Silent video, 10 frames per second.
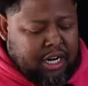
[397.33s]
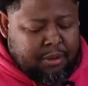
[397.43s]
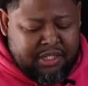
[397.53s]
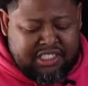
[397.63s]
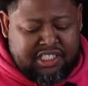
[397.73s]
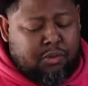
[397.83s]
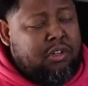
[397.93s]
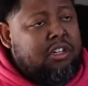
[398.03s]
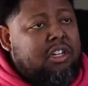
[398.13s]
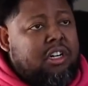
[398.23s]
Um, it's just a
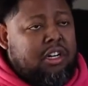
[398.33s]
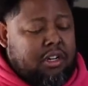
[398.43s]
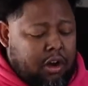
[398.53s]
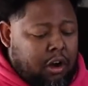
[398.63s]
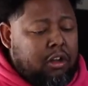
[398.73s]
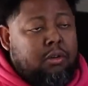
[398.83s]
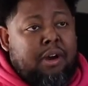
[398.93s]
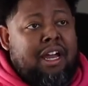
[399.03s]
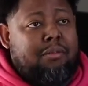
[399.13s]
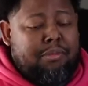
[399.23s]
real good all
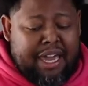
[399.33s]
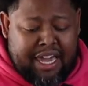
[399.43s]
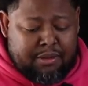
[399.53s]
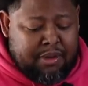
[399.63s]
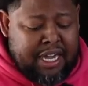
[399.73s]
around bag,